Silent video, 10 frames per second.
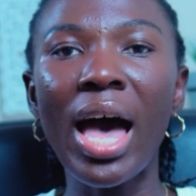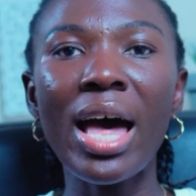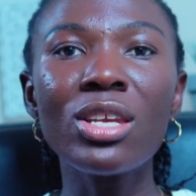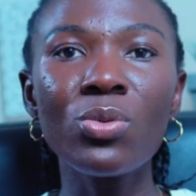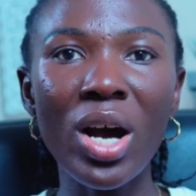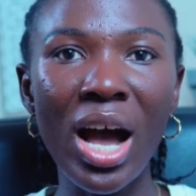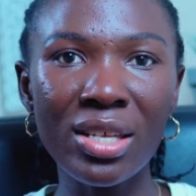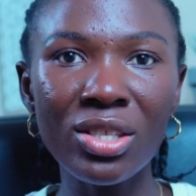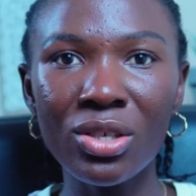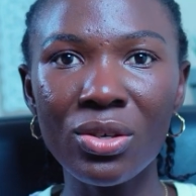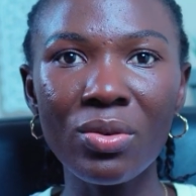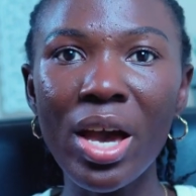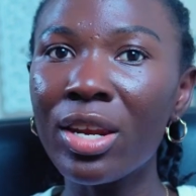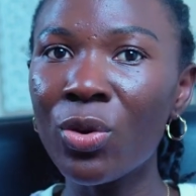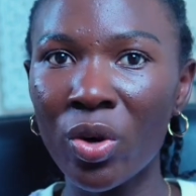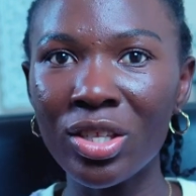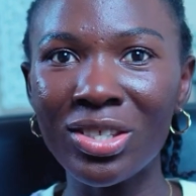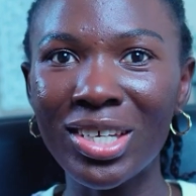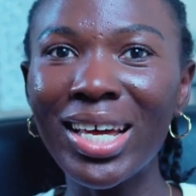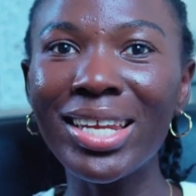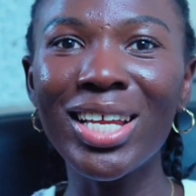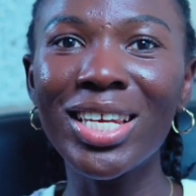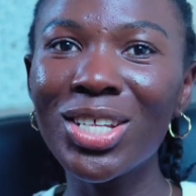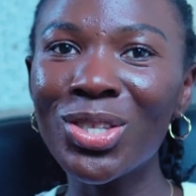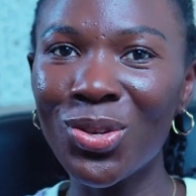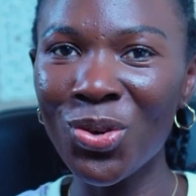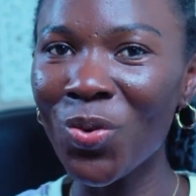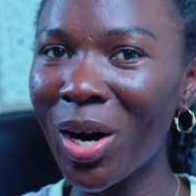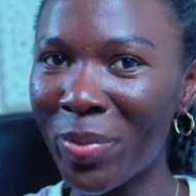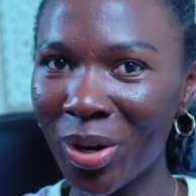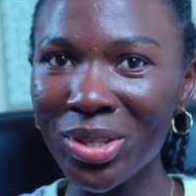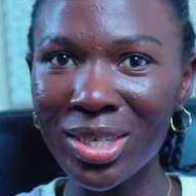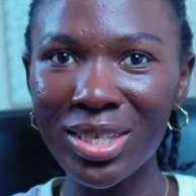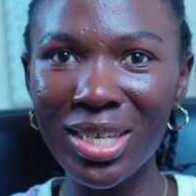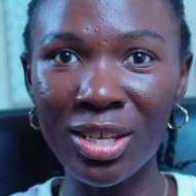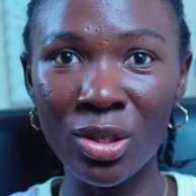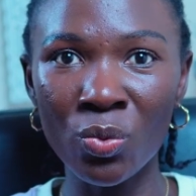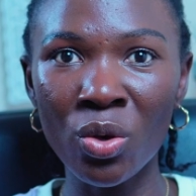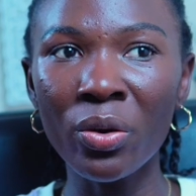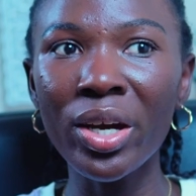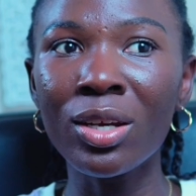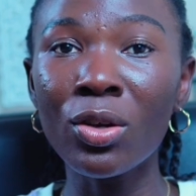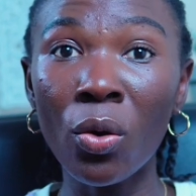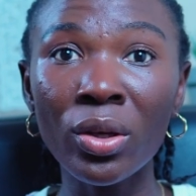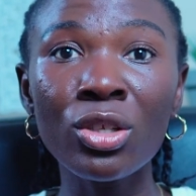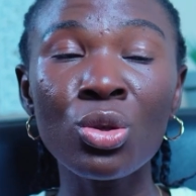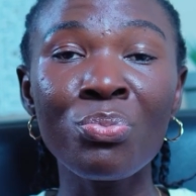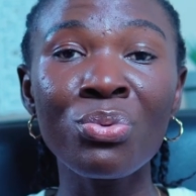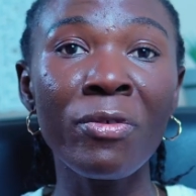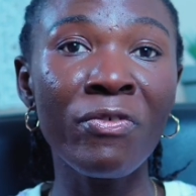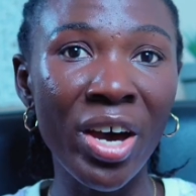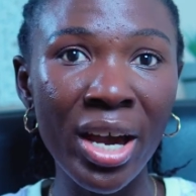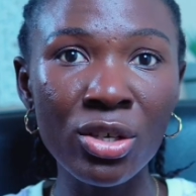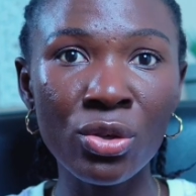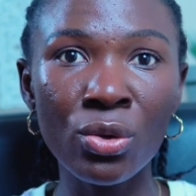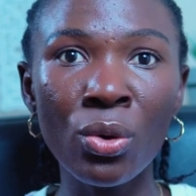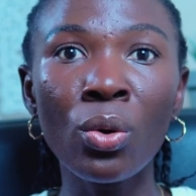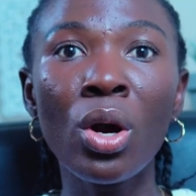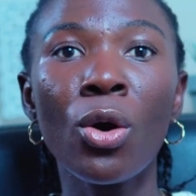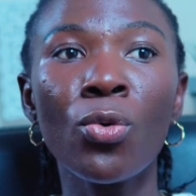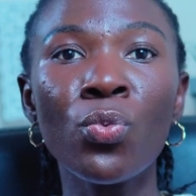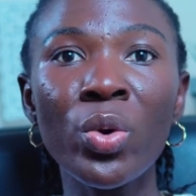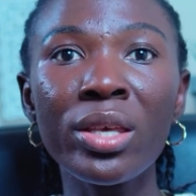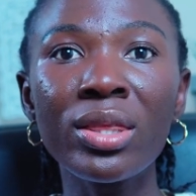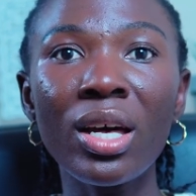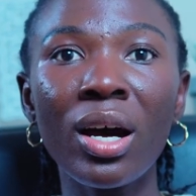and they will ask you any question that they need to know about it as well, in order to provide you with